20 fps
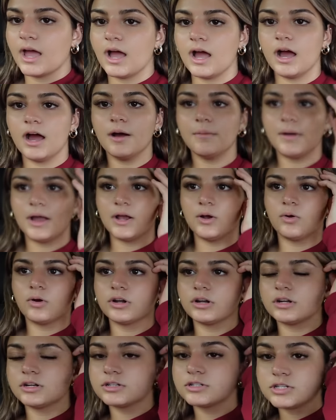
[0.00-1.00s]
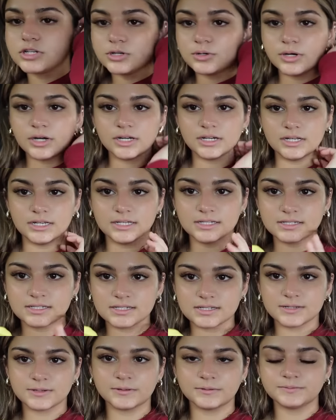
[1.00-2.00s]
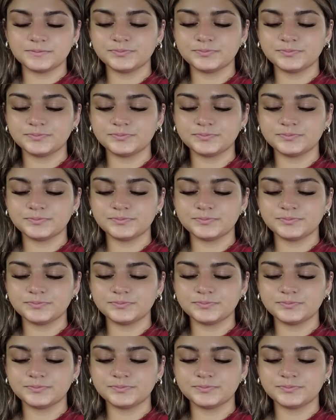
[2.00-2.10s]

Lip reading: I ordered 2 hoodies,